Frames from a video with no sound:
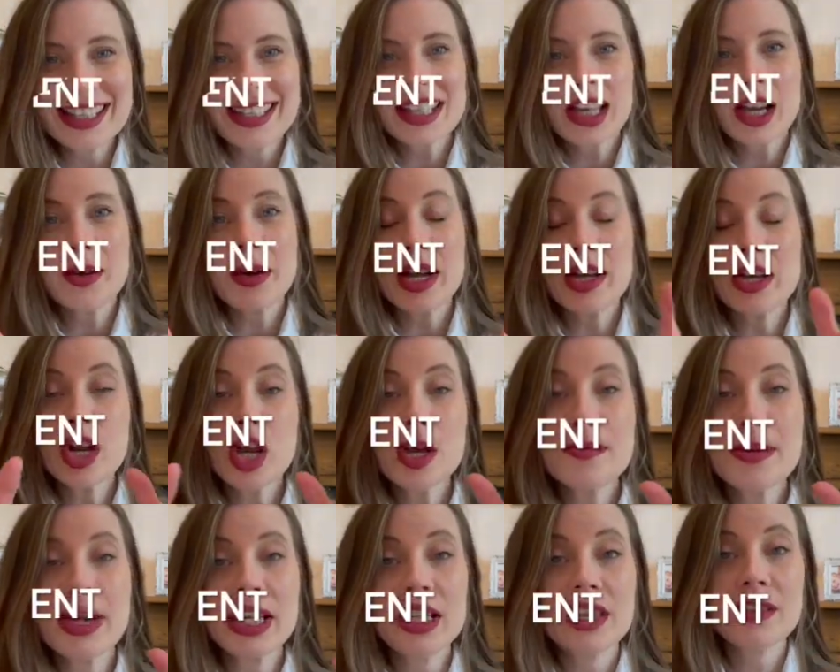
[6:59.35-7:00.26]
so I know
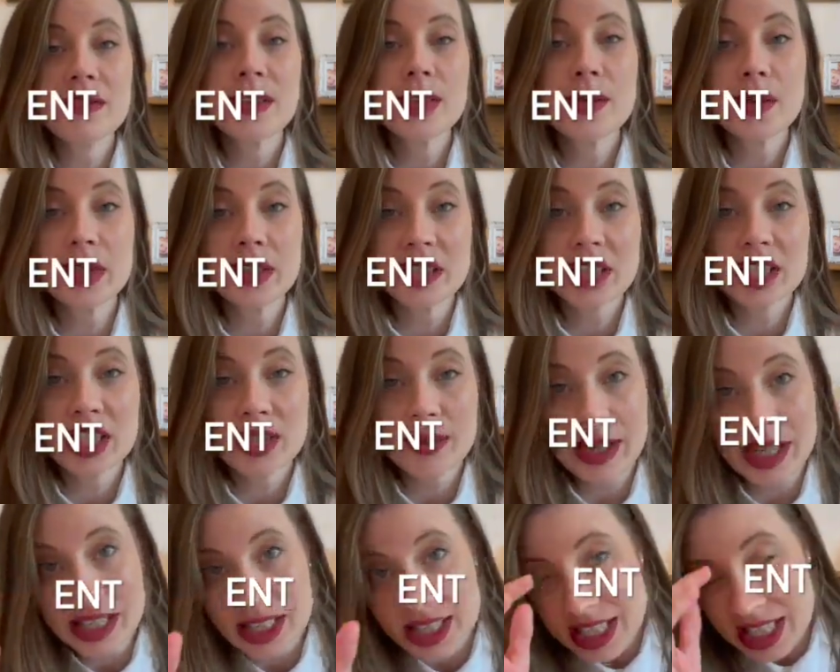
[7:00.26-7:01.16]
many of you want to do
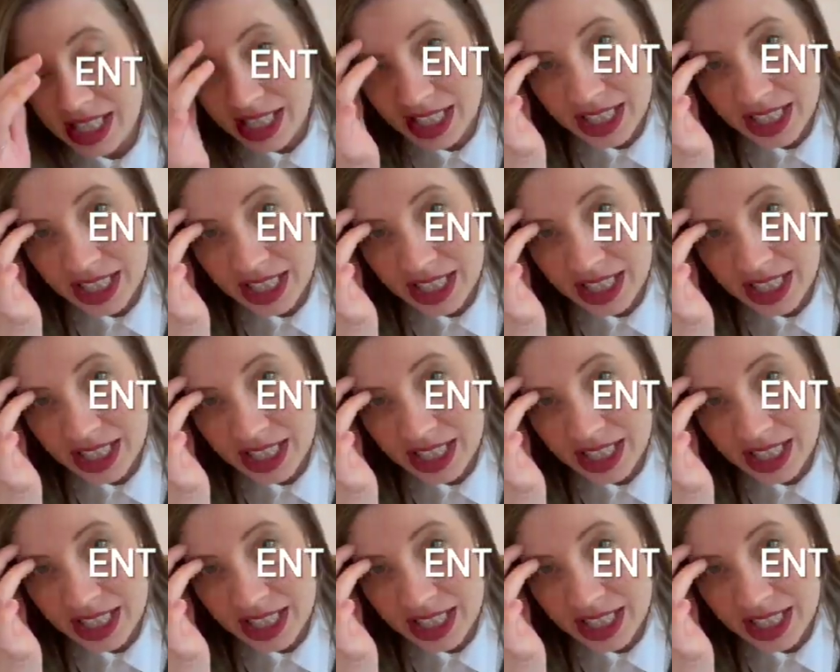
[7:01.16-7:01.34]
ENT.